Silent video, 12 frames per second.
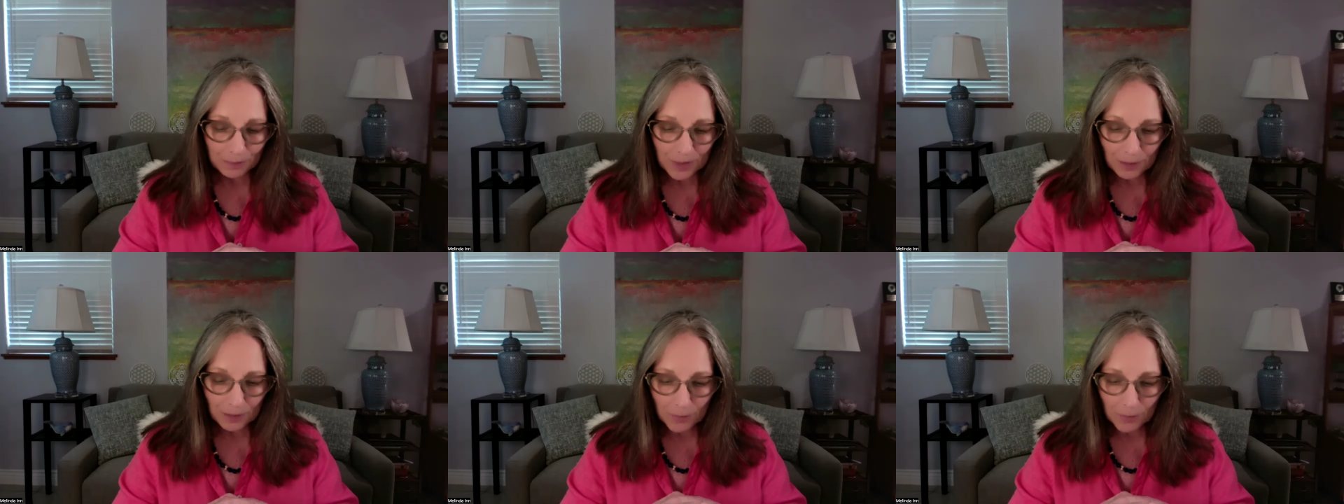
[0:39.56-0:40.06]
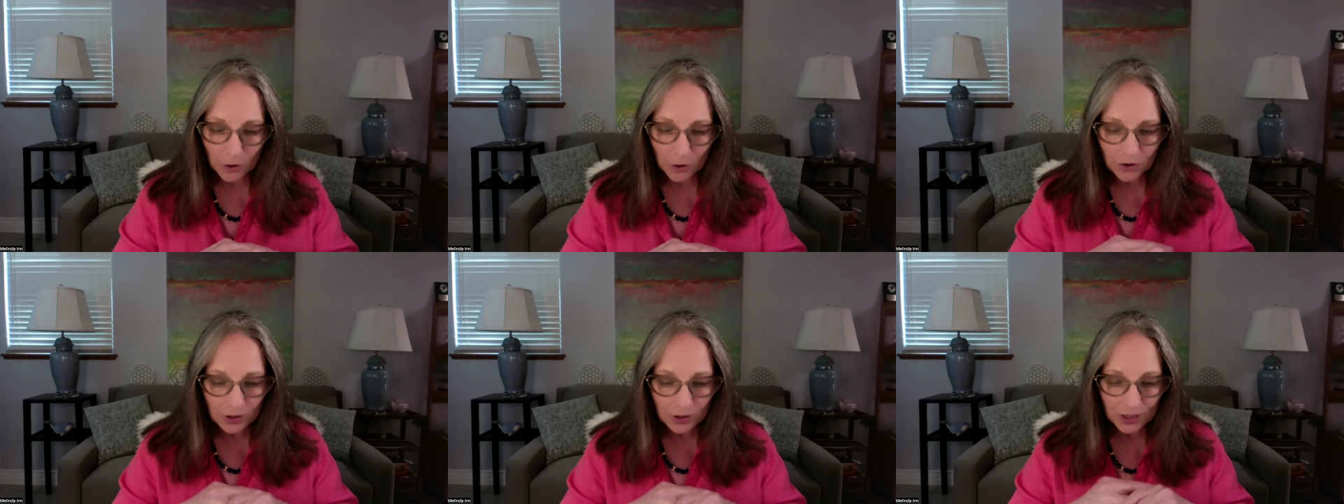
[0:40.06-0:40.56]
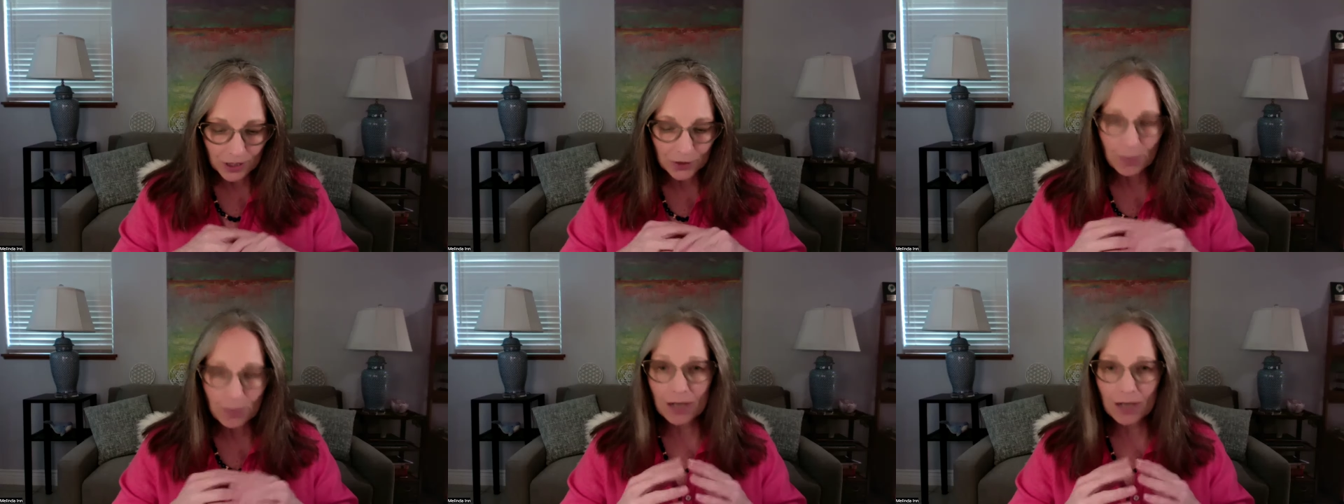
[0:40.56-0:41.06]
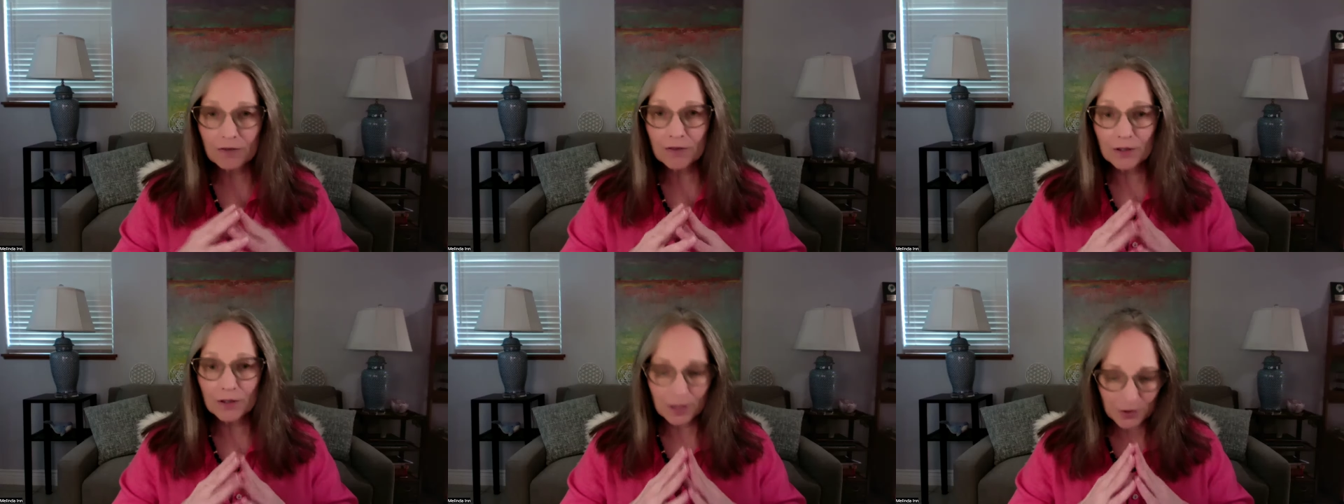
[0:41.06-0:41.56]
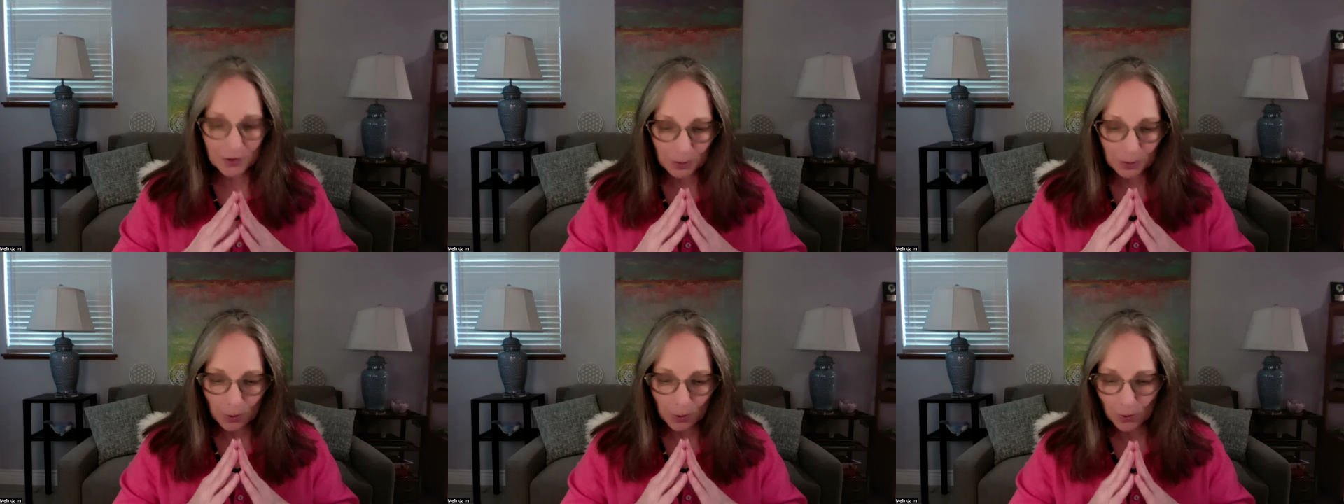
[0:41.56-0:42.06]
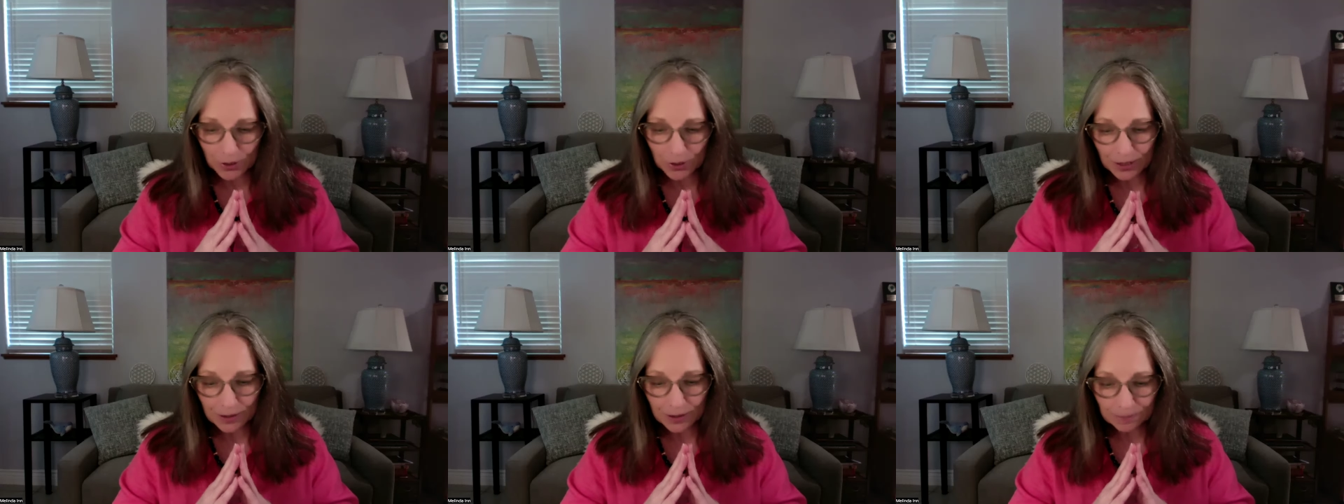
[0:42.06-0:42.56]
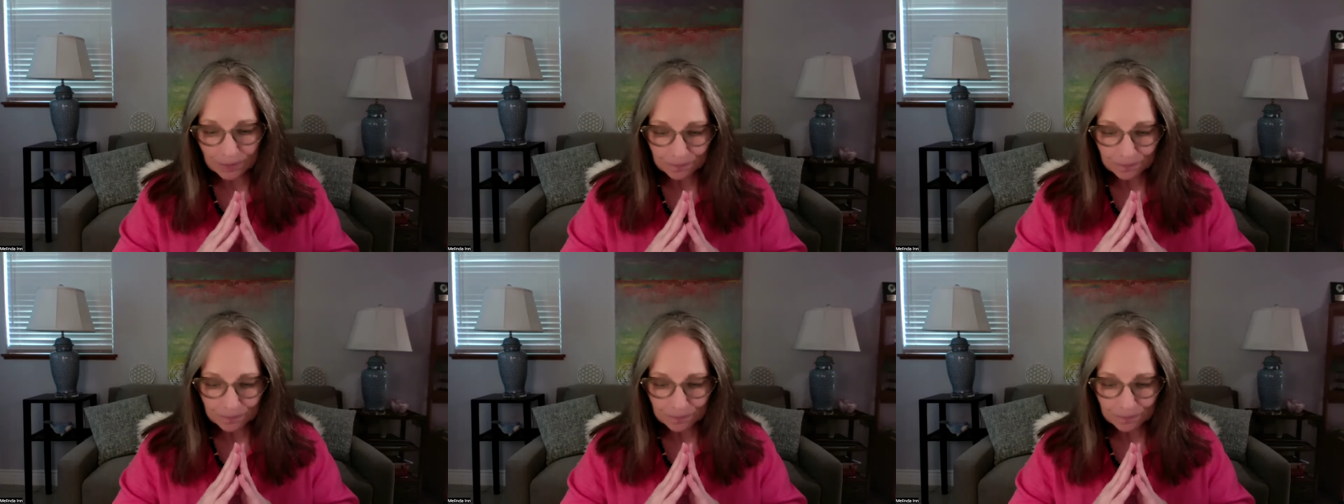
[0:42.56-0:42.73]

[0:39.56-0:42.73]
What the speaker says: Emotionally, you might feel unsupported.